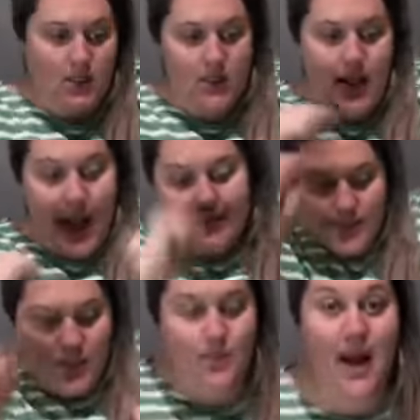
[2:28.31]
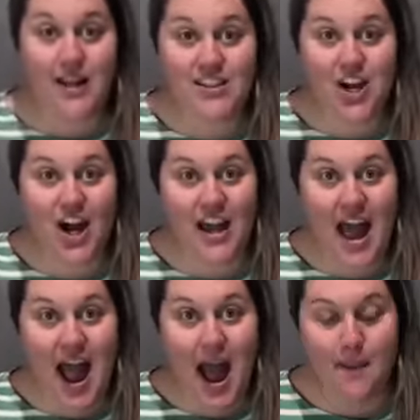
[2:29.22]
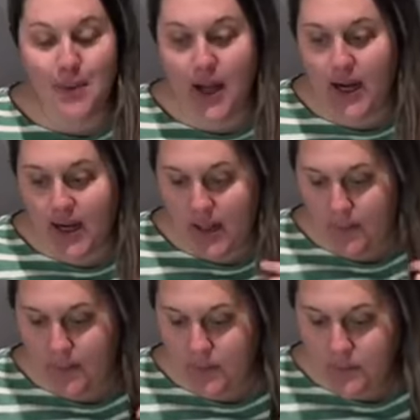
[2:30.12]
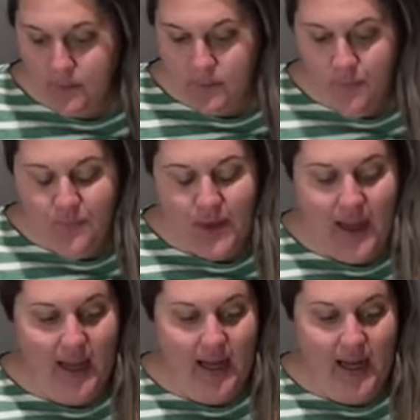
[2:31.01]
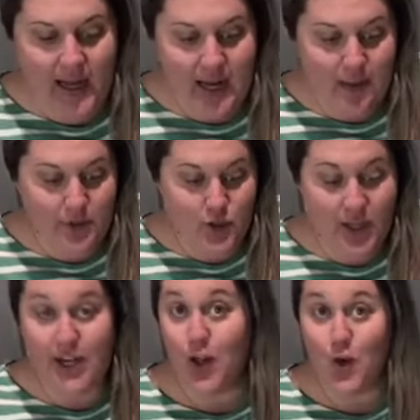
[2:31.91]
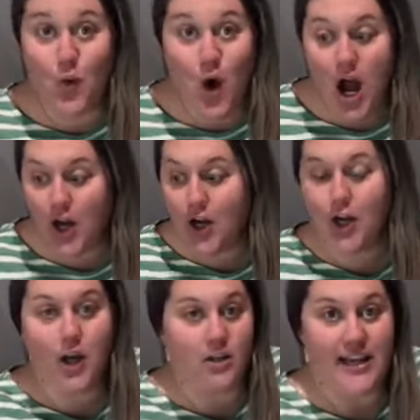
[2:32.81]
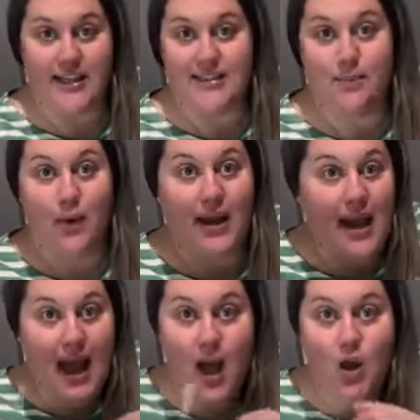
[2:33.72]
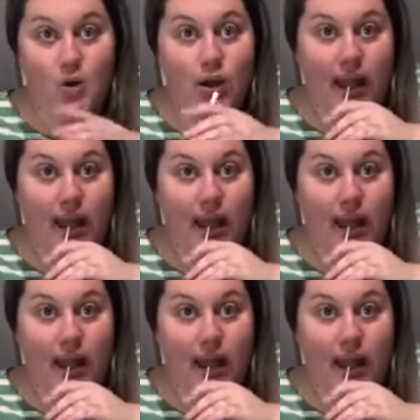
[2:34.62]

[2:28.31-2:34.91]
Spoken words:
class on the Peloton app, and I've been drinking all the water. I'll take a sip right now,